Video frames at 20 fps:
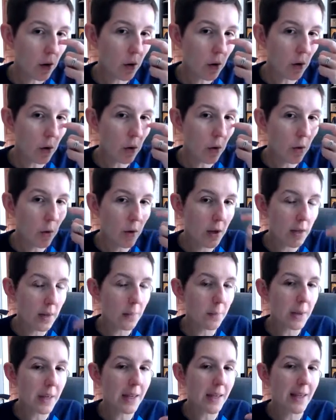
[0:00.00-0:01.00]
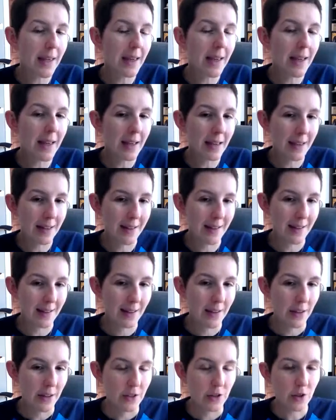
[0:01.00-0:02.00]
you can begin
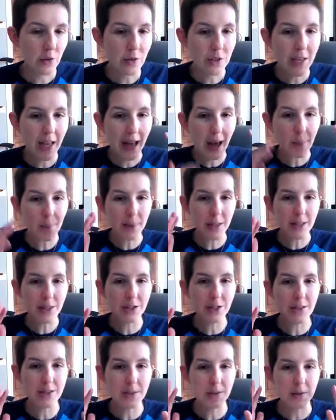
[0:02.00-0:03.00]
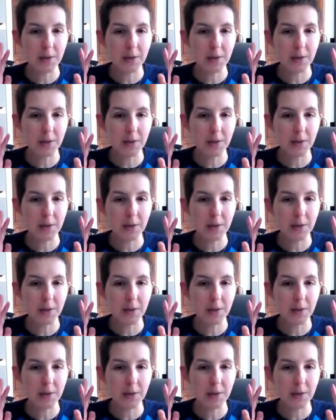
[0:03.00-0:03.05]
to tap into this